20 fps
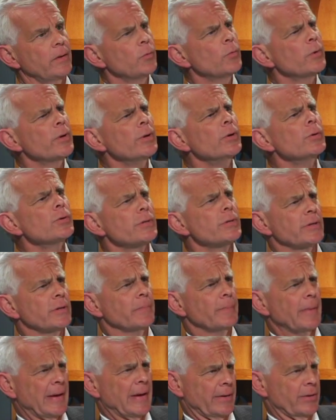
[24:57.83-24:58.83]
you wouldn't use it to
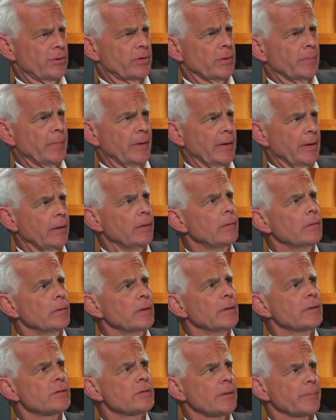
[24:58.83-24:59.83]
manage somebody.
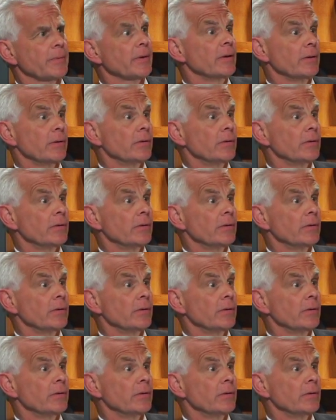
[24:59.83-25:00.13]
It's something you